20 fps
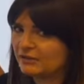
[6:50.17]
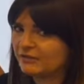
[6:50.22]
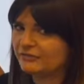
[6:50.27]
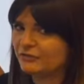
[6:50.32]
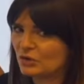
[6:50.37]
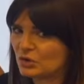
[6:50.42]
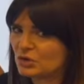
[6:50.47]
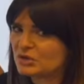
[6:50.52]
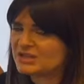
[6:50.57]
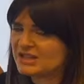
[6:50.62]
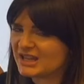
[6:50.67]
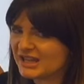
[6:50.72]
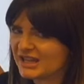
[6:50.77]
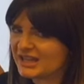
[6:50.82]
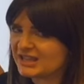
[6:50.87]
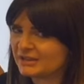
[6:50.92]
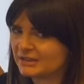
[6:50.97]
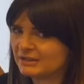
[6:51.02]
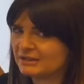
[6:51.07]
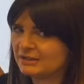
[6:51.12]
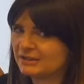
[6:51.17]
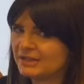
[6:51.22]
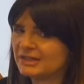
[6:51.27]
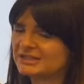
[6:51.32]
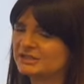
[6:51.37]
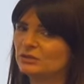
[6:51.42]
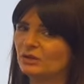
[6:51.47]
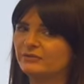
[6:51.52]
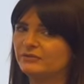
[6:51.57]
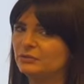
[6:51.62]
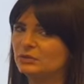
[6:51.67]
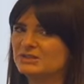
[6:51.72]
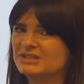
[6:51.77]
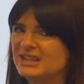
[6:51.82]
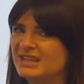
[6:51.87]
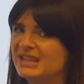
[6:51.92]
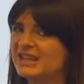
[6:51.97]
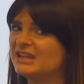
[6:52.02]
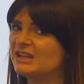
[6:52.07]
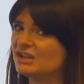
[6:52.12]
40. It's not
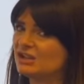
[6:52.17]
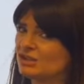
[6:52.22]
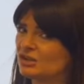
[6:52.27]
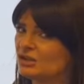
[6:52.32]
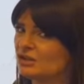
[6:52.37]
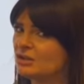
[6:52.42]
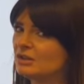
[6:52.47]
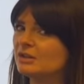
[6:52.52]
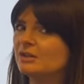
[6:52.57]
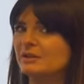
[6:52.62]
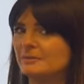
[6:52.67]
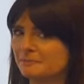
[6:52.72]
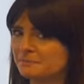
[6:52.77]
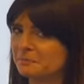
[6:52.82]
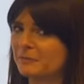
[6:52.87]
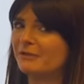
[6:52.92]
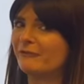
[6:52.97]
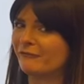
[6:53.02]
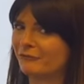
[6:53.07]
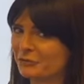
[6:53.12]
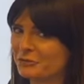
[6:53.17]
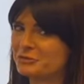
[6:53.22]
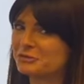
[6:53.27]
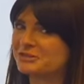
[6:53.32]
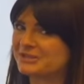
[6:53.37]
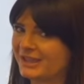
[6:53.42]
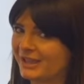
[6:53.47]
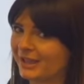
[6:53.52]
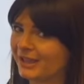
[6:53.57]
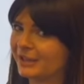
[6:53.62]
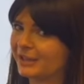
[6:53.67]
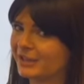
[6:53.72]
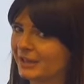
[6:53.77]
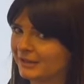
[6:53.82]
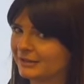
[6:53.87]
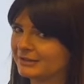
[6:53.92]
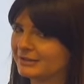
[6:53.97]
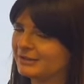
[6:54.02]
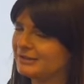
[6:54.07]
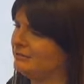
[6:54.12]
14, 40.
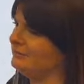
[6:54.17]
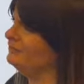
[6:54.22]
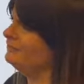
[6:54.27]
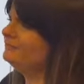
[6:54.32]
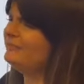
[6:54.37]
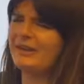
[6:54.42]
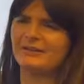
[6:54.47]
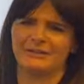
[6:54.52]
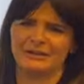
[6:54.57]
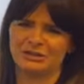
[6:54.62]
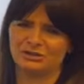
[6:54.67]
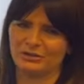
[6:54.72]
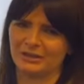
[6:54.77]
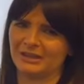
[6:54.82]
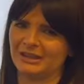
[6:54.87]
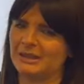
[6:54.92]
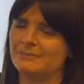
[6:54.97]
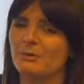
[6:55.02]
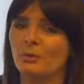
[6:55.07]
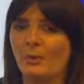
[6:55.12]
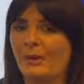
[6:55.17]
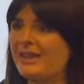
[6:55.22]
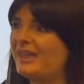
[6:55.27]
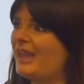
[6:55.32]
Very tricky, but we